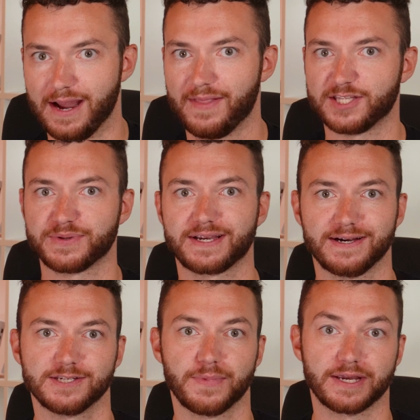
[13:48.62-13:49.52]
And that's
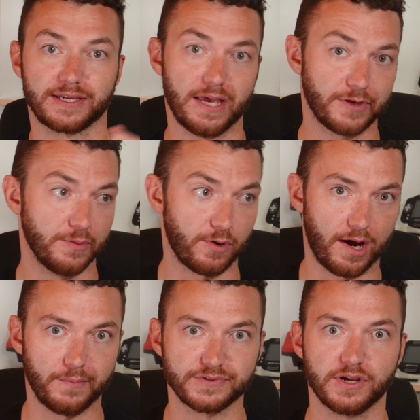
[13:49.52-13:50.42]
because my GameCube
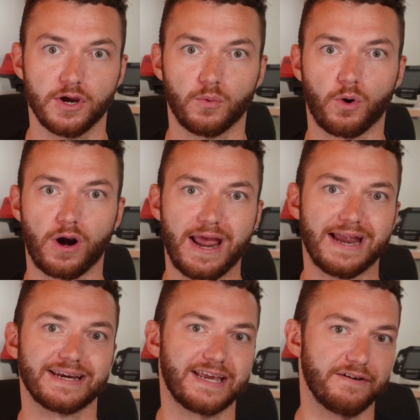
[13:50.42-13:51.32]
ROMs were
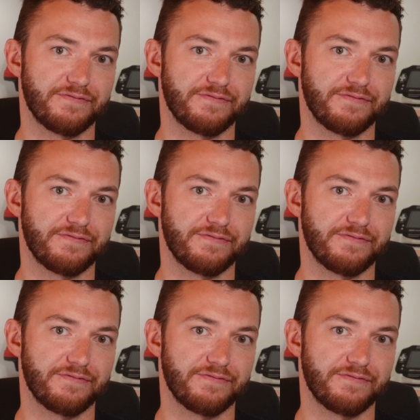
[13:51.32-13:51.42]
NKit